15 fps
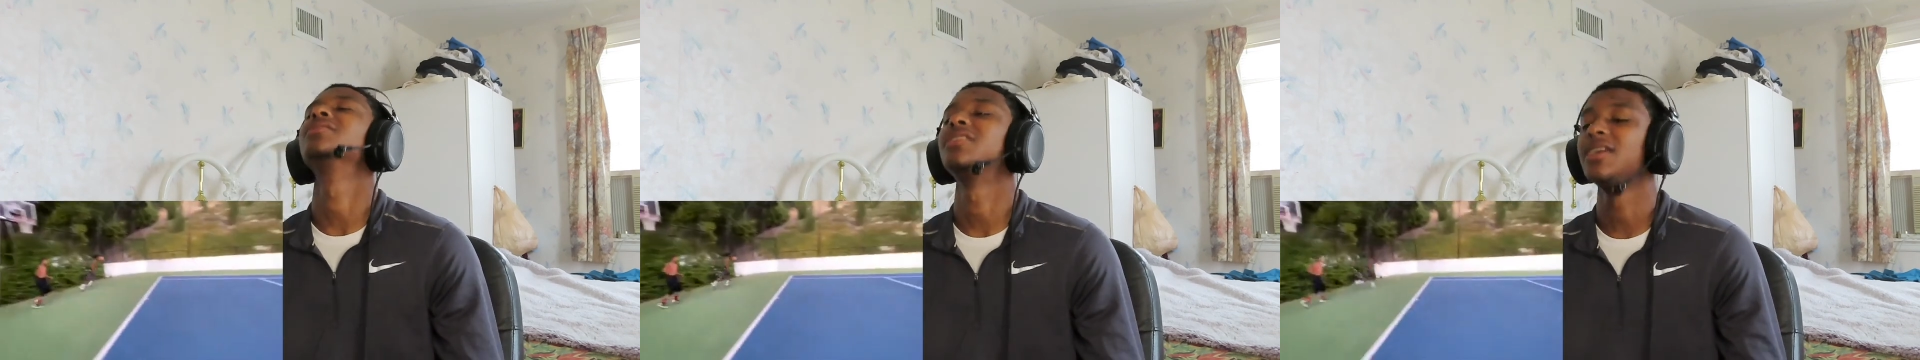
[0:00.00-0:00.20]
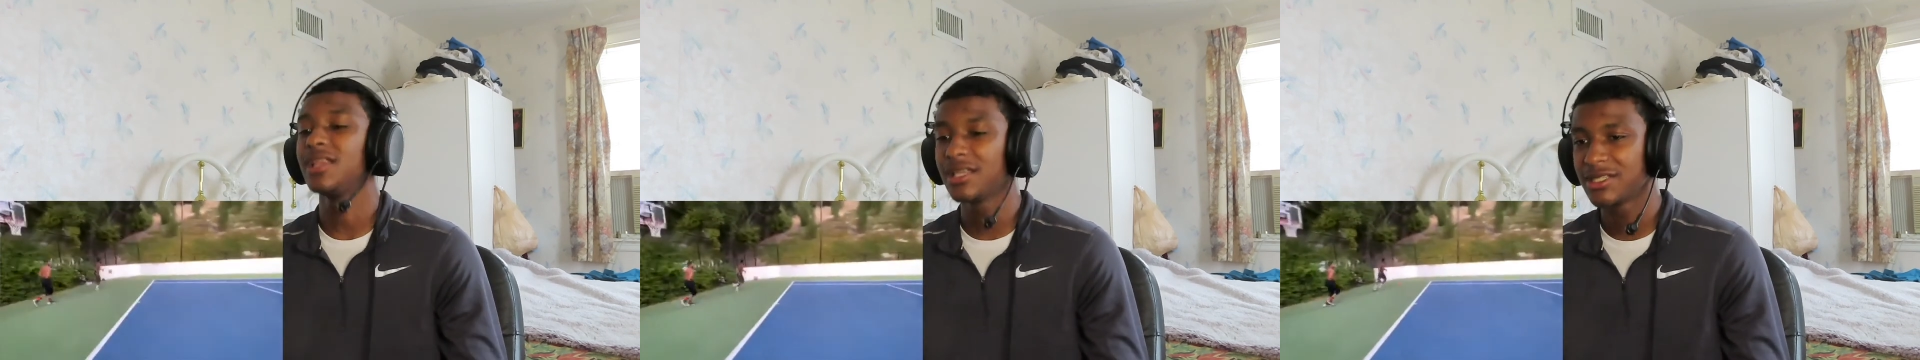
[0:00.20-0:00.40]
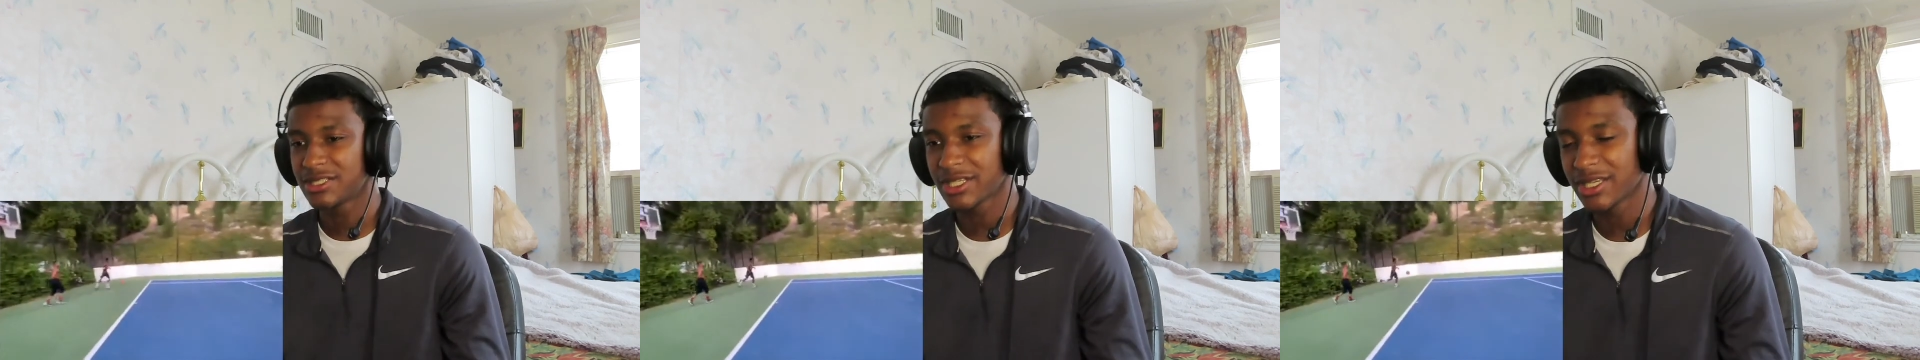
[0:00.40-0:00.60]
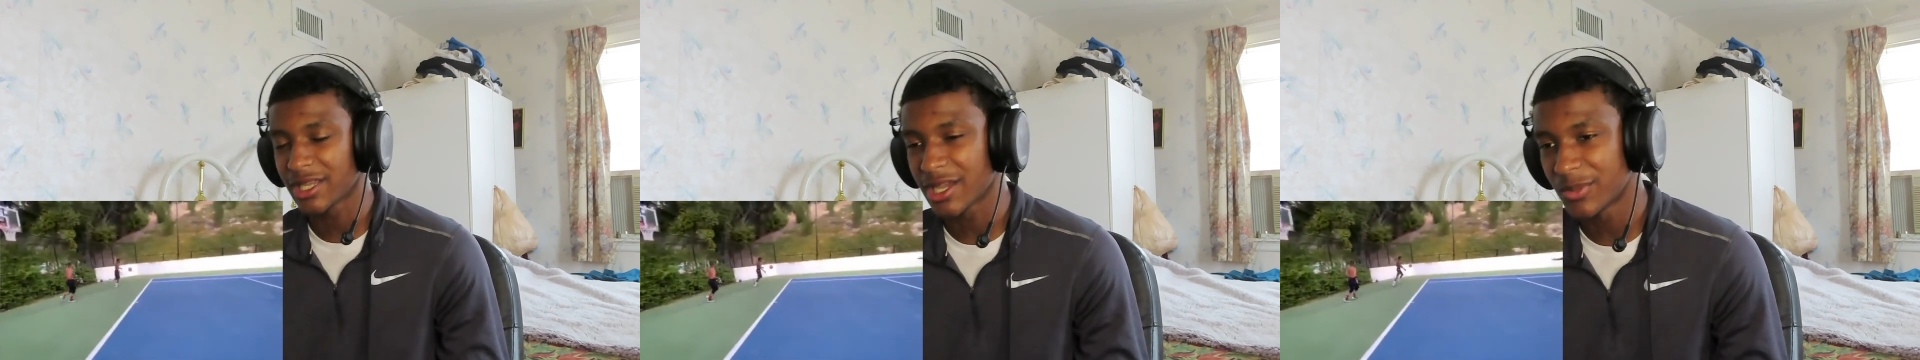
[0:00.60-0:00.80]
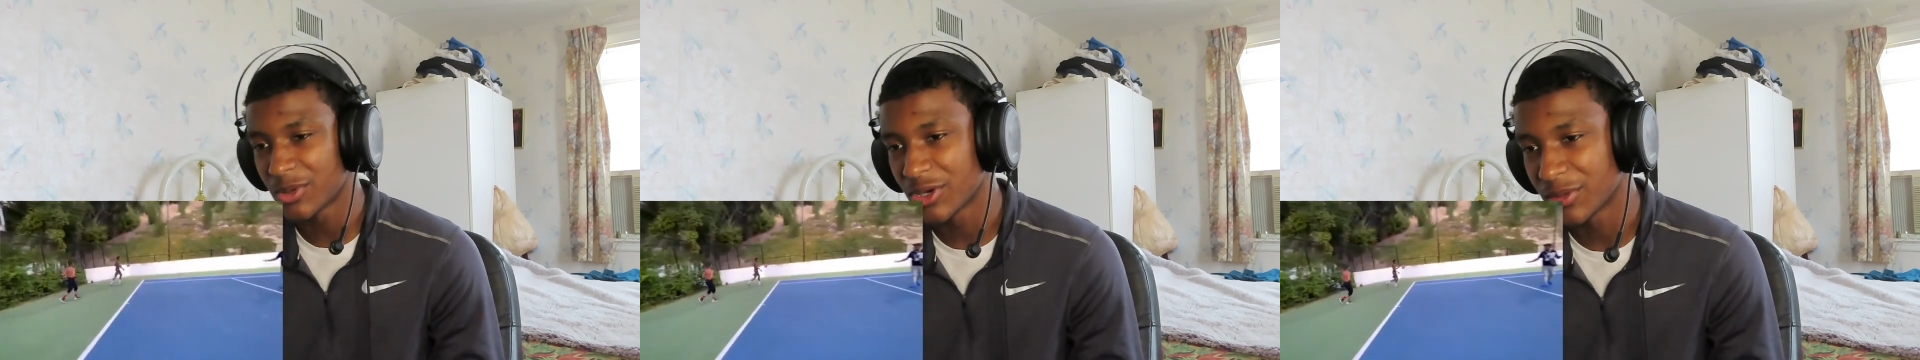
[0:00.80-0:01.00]

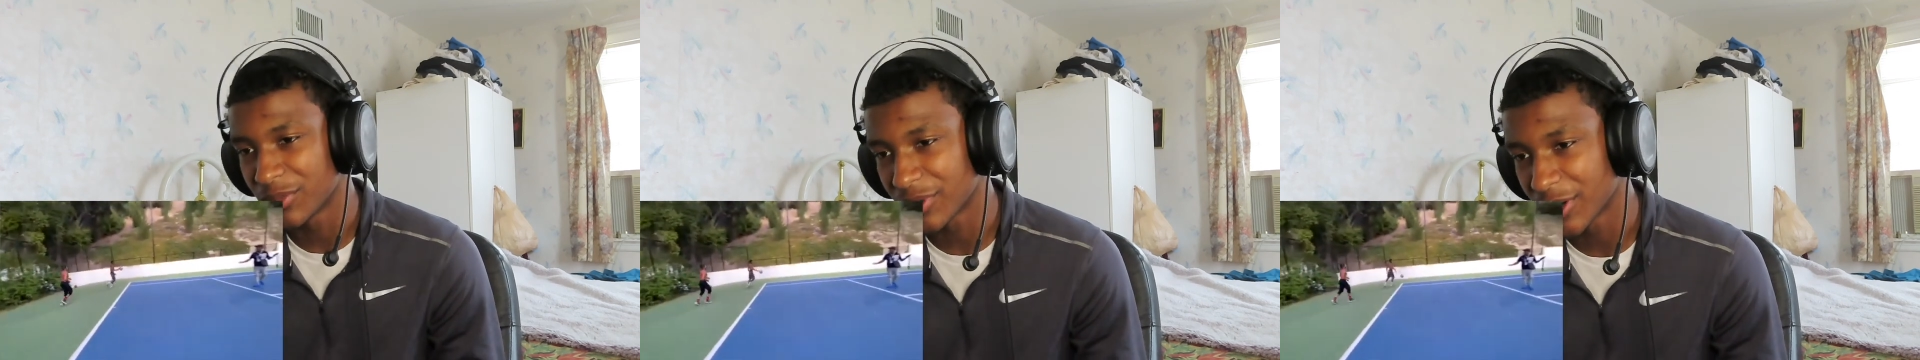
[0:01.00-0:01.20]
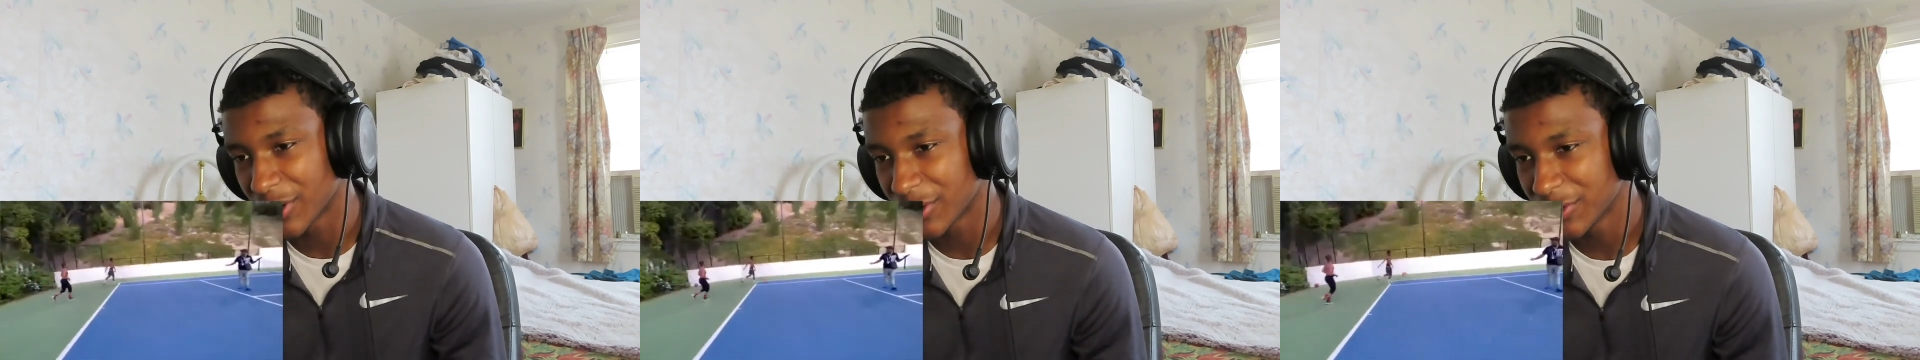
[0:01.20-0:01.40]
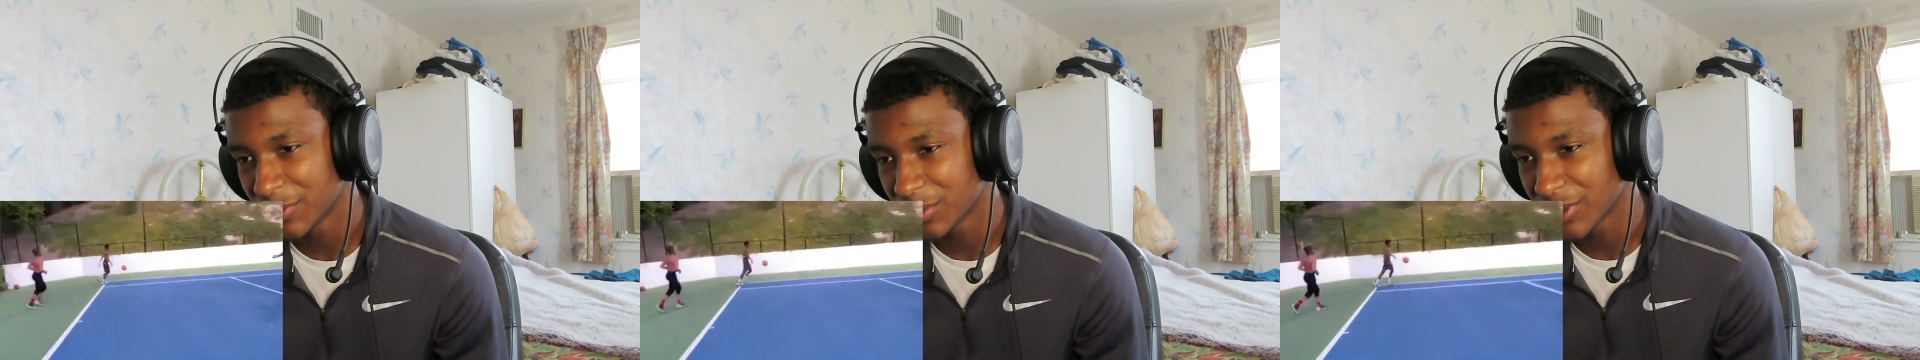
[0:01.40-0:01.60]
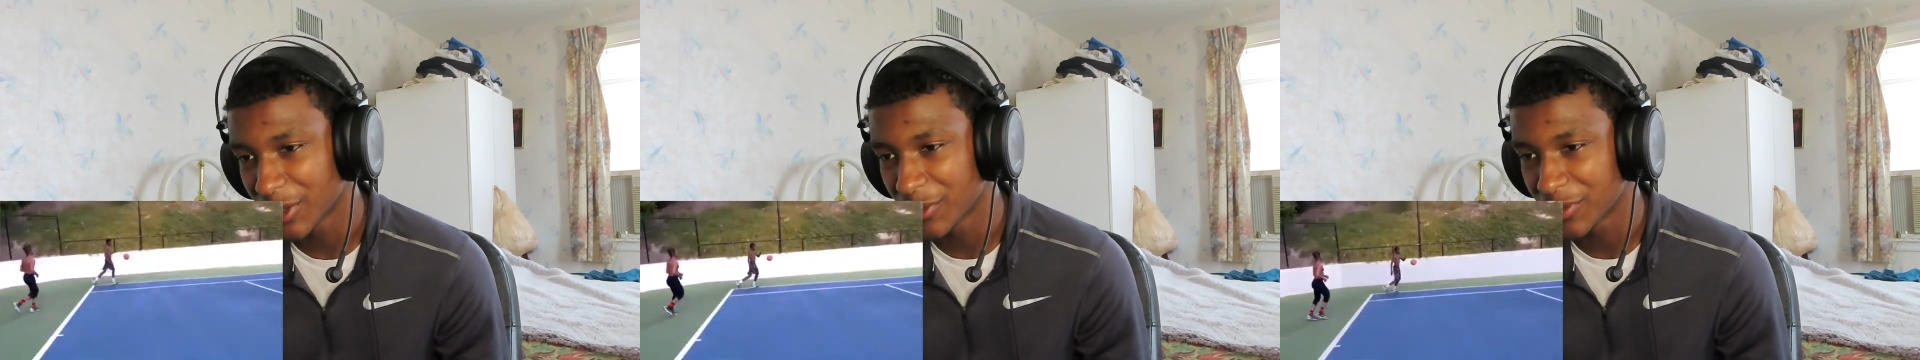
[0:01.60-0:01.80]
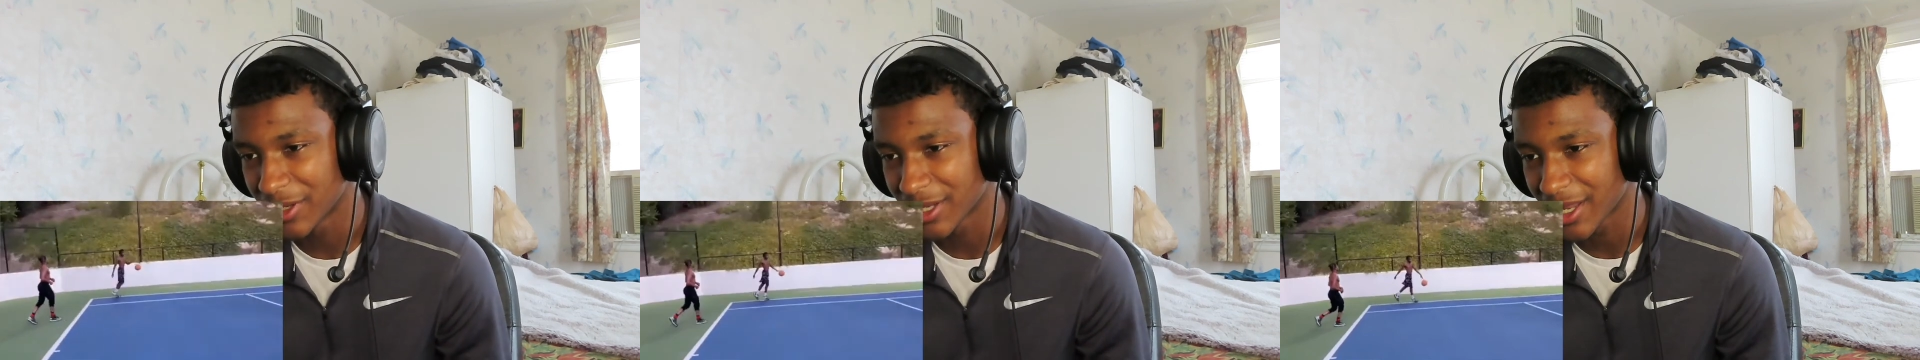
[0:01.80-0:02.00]
DDG, come on, bro. You
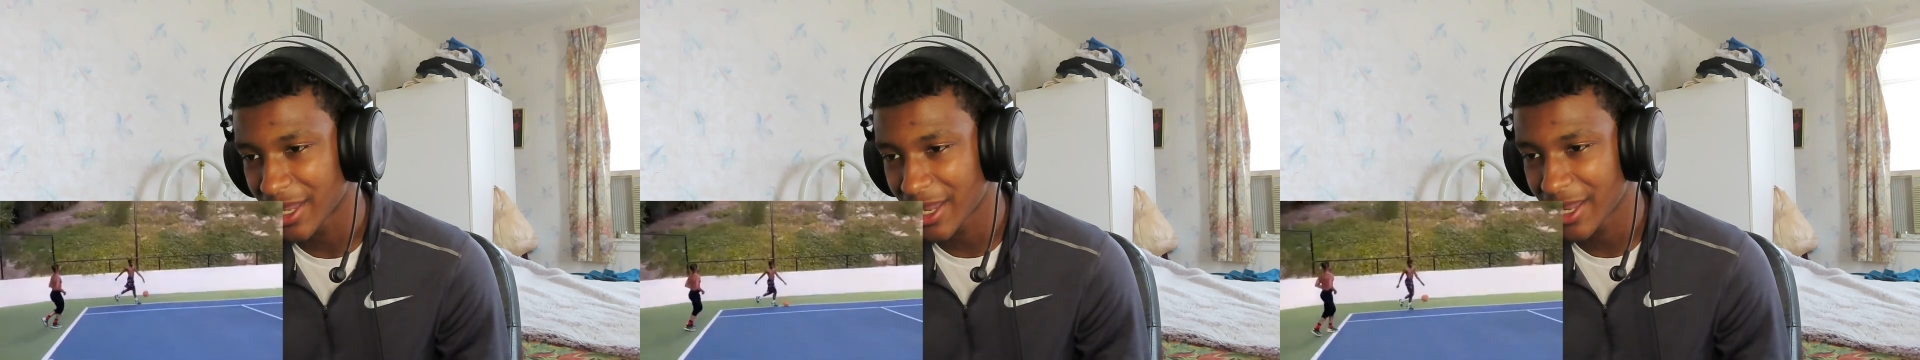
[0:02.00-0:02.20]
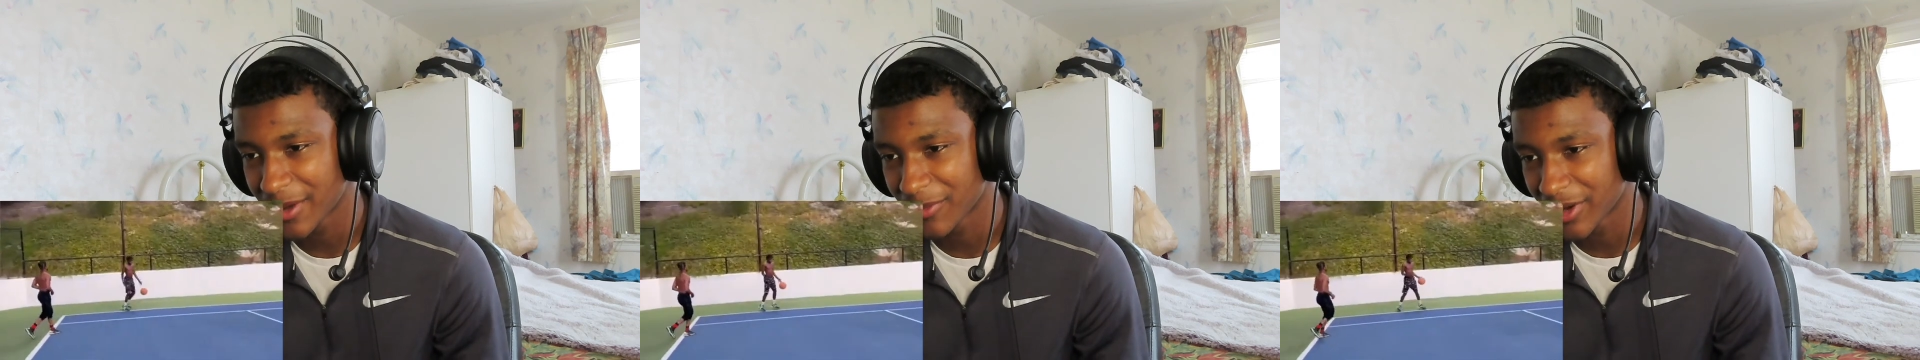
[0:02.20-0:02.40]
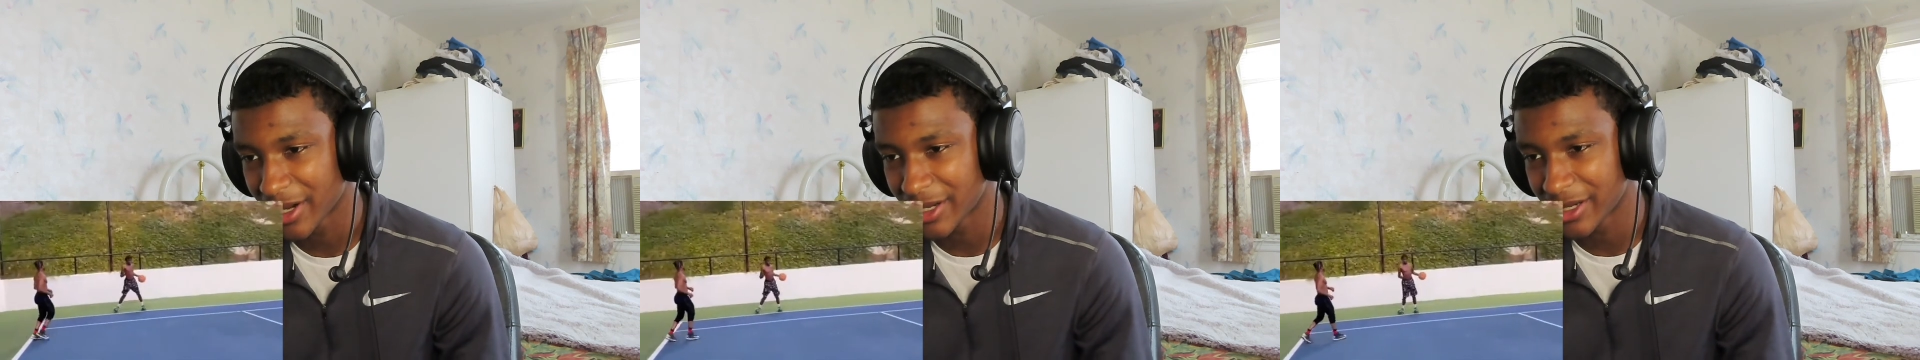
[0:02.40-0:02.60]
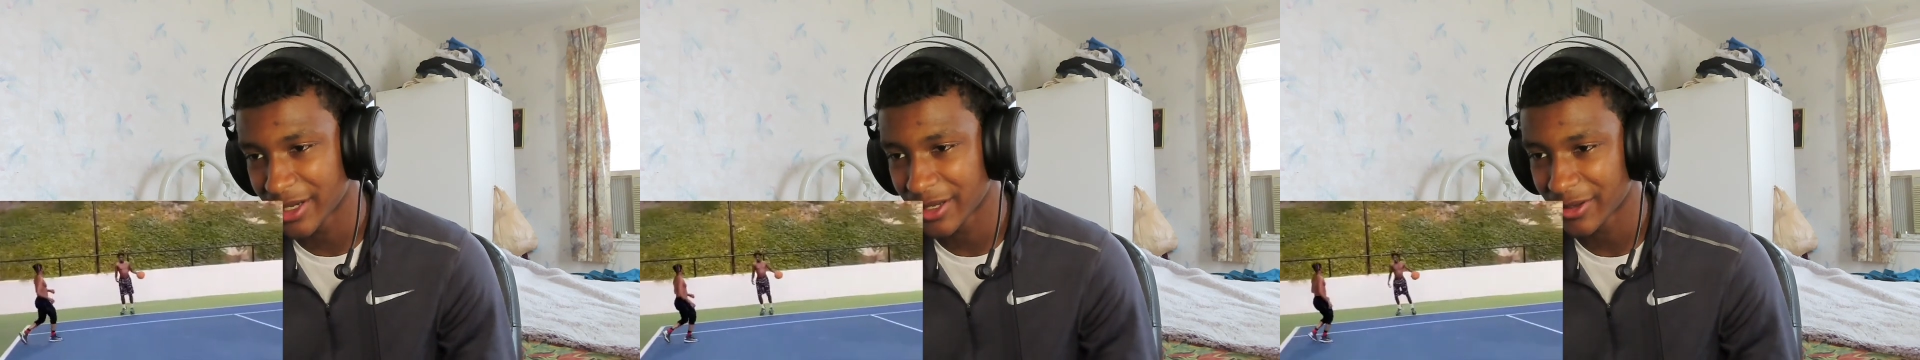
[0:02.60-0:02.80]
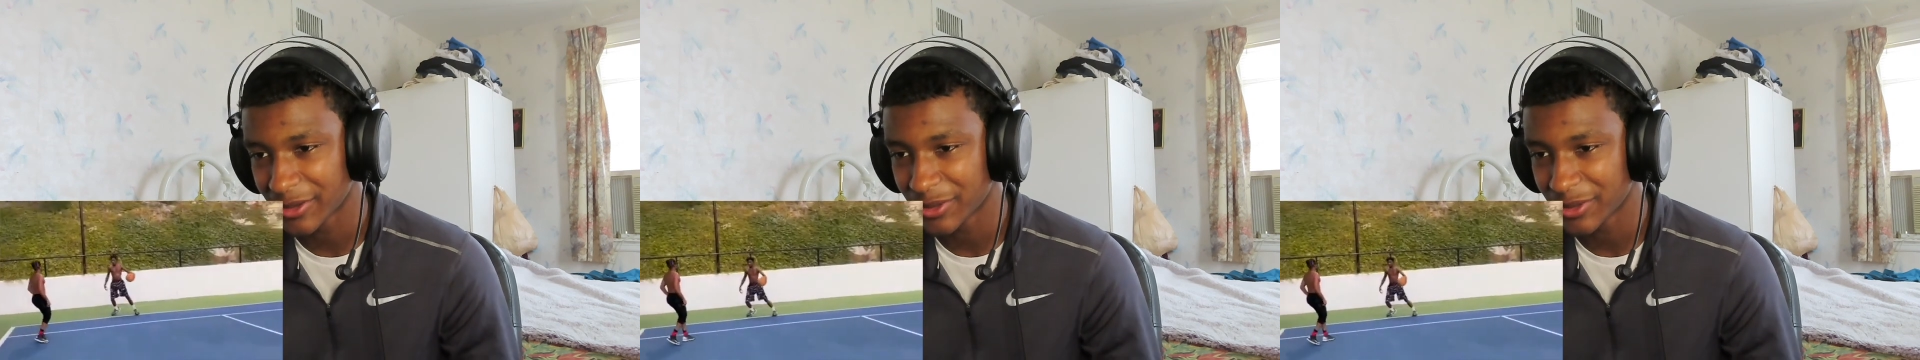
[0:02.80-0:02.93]
blowing the game right now.